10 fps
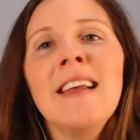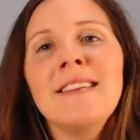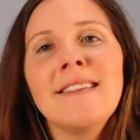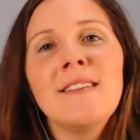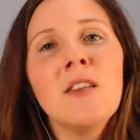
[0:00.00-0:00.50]

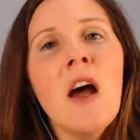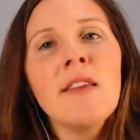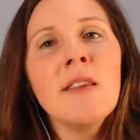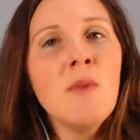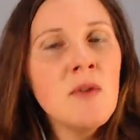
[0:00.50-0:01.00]
That's
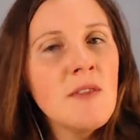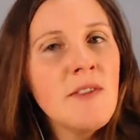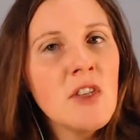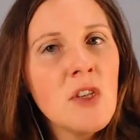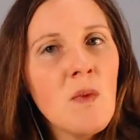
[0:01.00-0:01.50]
not the most
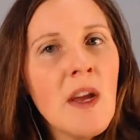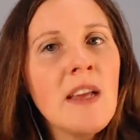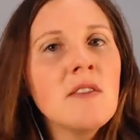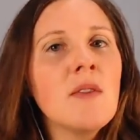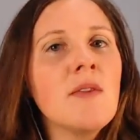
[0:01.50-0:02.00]
efficient
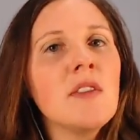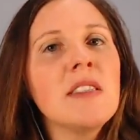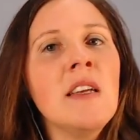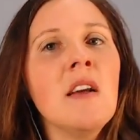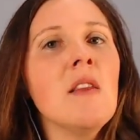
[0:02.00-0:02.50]
way, so if you're
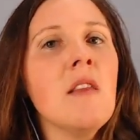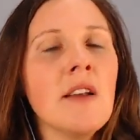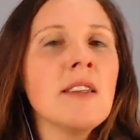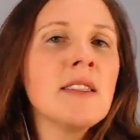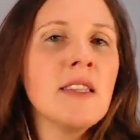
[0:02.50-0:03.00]
seeing a
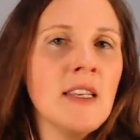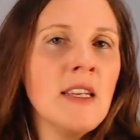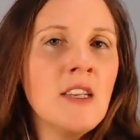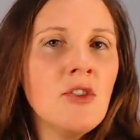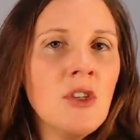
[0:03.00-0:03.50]
lot of skin
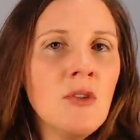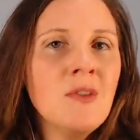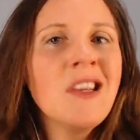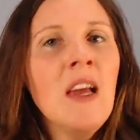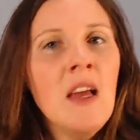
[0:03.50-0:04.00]

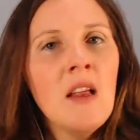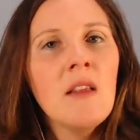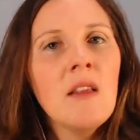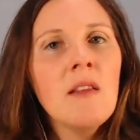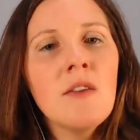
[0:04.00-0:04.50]
issues,
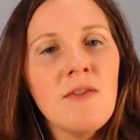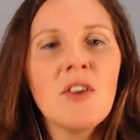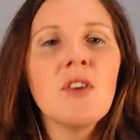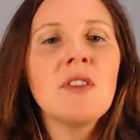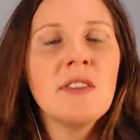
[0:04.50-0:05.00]
look
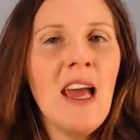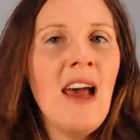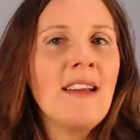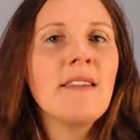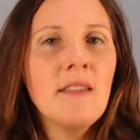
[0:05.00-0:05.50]
first
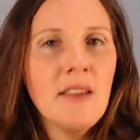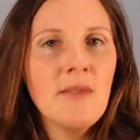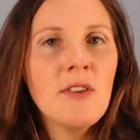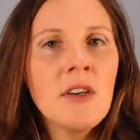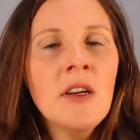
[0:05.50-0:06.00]
at the
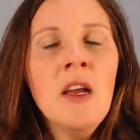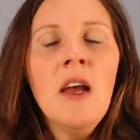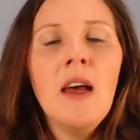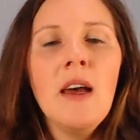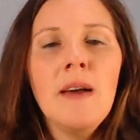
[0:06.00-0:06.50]
liver.
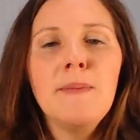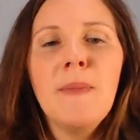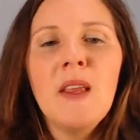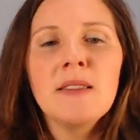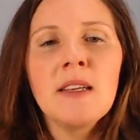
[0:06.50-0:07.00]

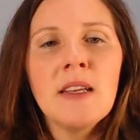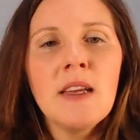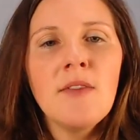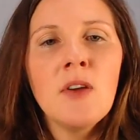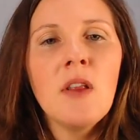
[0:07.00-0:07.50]
It's going to
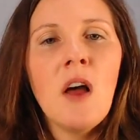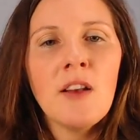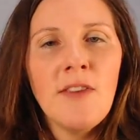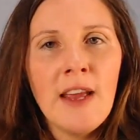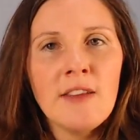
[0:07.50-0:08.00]
give you a lot
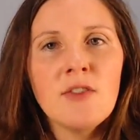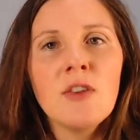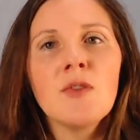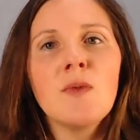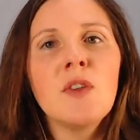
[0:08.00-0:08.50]
of
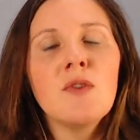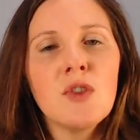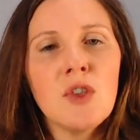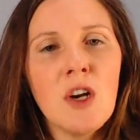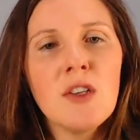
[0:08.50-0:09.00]
answers when you
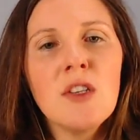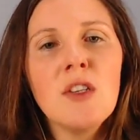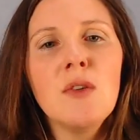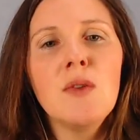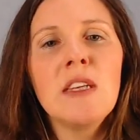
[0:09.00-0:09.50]
start
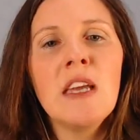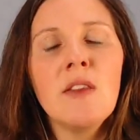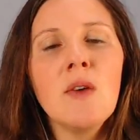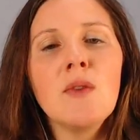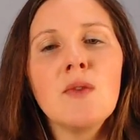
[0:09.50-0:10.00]
to get
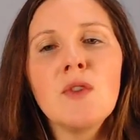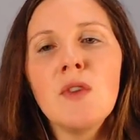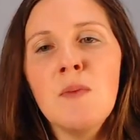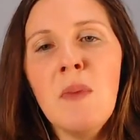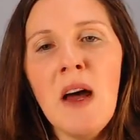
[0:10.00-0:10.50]

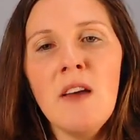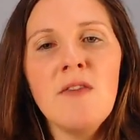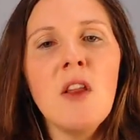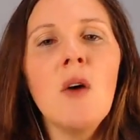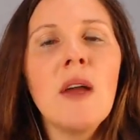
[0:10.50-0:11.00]
the bile
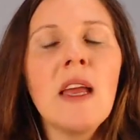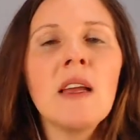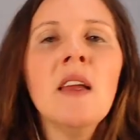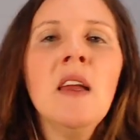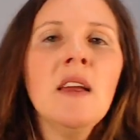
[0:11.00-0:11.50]

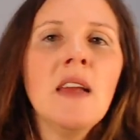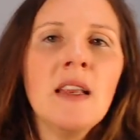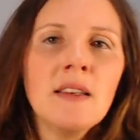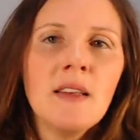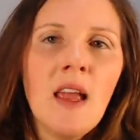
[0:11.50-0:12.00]
flowing
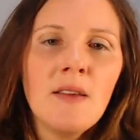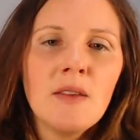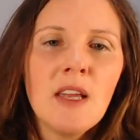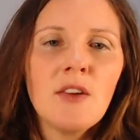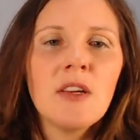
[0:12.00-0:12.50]

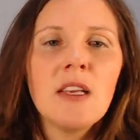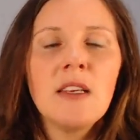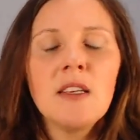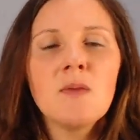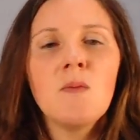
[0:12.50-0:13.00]
and get your
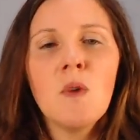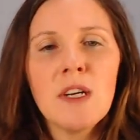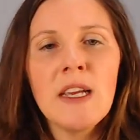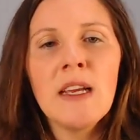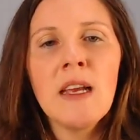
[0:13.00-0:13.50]
kidneys
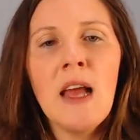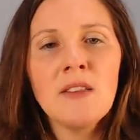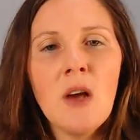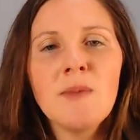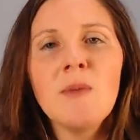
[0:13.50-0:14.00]
working
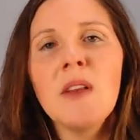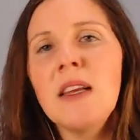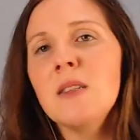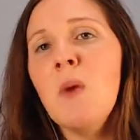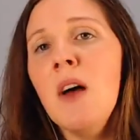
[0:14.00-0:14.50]
as
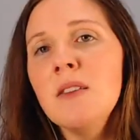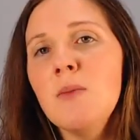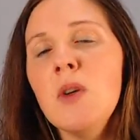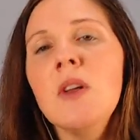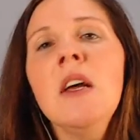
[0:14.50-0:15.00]
optimally as
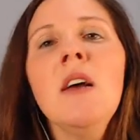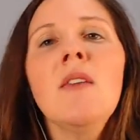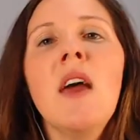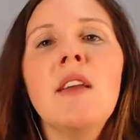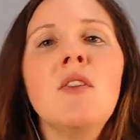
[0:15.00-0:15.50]
possible.
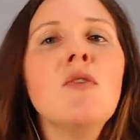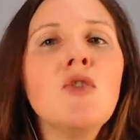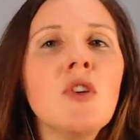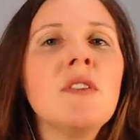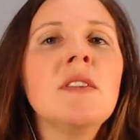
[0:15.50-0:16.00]
Then you
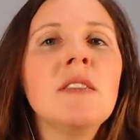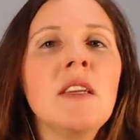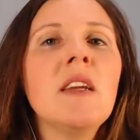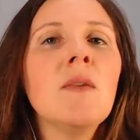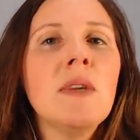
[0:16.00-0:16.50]
should
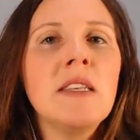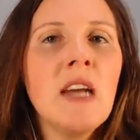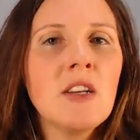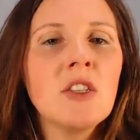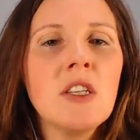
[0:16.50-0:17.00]
see a
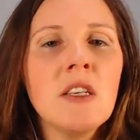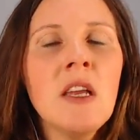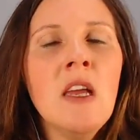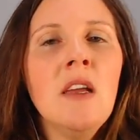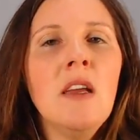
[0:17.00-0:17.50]
reduction
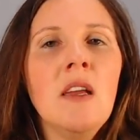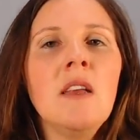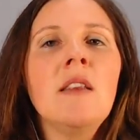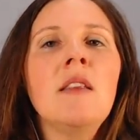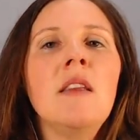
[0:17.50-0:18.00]

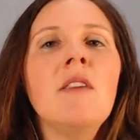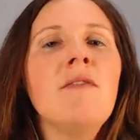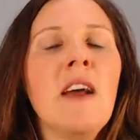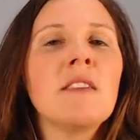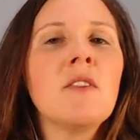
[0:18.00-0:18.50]
in the
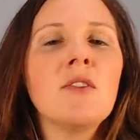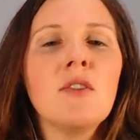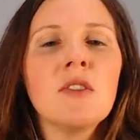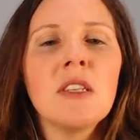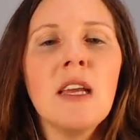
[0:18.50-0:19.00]
effects on
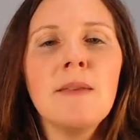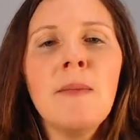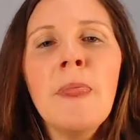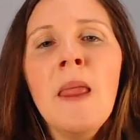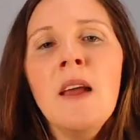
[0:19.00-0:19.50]
your
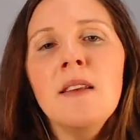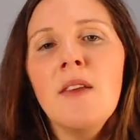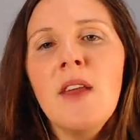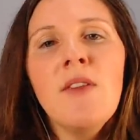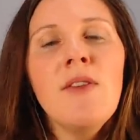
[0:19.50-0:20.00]
skin.
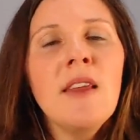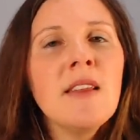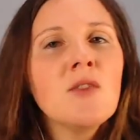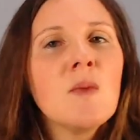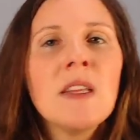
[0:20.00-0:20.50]
Now, the other thing
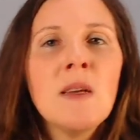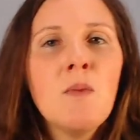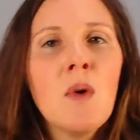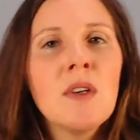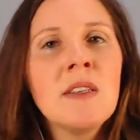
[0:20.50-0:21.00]
that's really
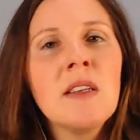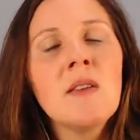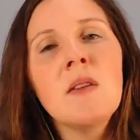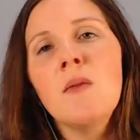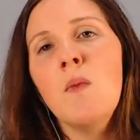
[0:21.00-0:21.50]
important
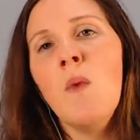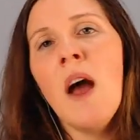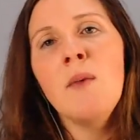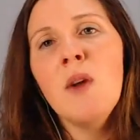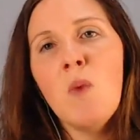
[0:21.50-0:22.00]
and
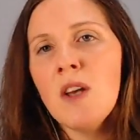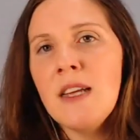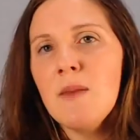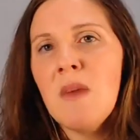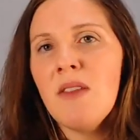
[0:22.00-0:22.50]
why we want
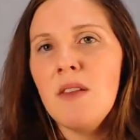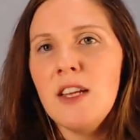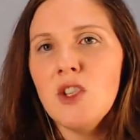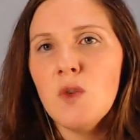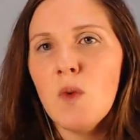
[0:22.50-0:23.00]
to get
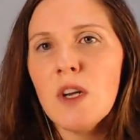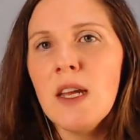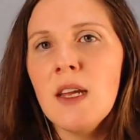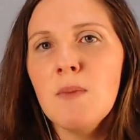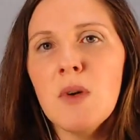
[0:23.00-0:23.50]
methylation
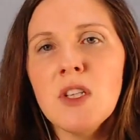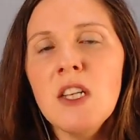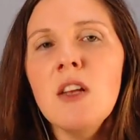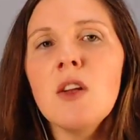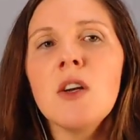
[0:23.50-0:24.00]
working in
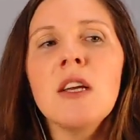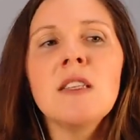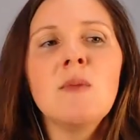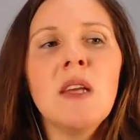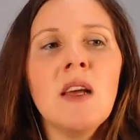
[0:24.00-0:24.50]
particular
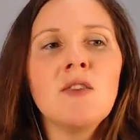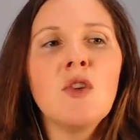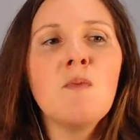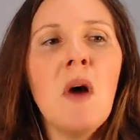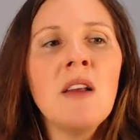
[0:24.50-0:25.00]
is because
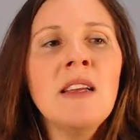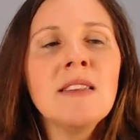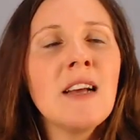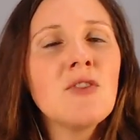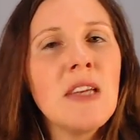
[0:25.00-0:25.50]
your body
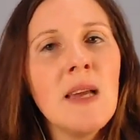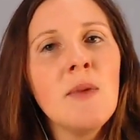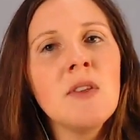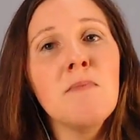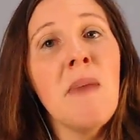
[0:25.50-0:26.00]
is actually
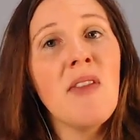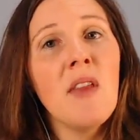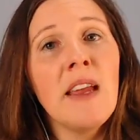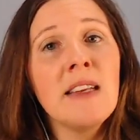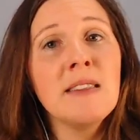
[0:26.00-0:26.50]
able to
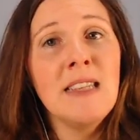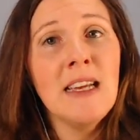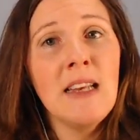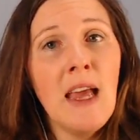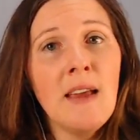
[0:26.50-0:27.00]
methylate
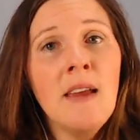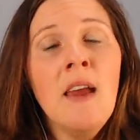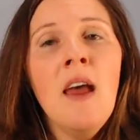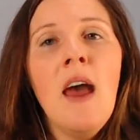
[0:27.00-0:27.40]
DNA,